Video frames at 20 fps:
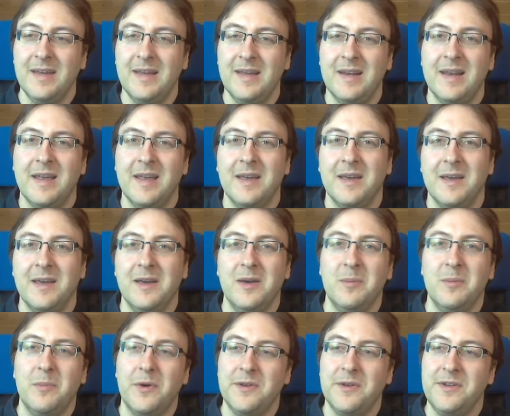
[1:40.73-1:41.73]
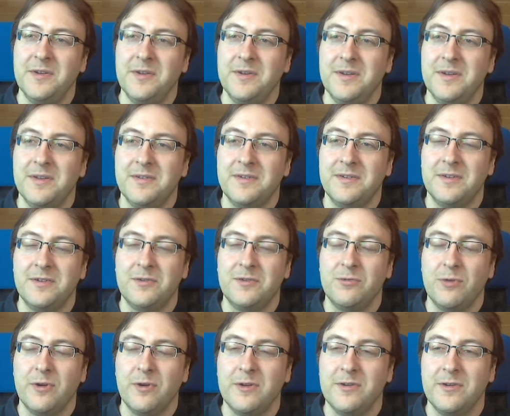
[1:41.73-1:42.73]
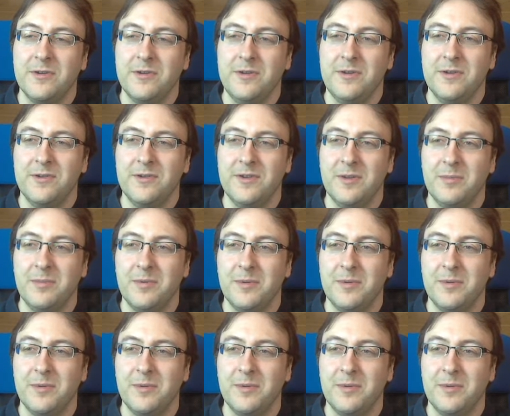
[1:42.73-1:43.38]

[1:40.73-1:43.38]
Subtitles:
like a module is destroyed on your ship.